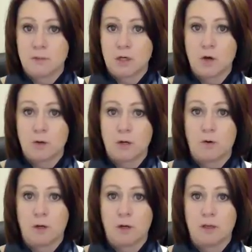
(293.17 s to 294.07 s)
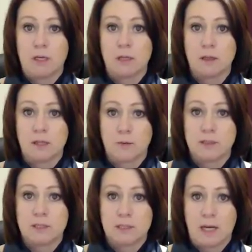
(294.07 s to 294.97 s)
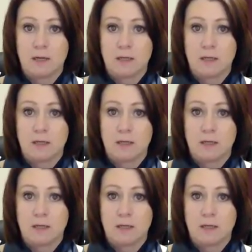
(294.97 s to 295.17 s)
coconut oil in a liquid state.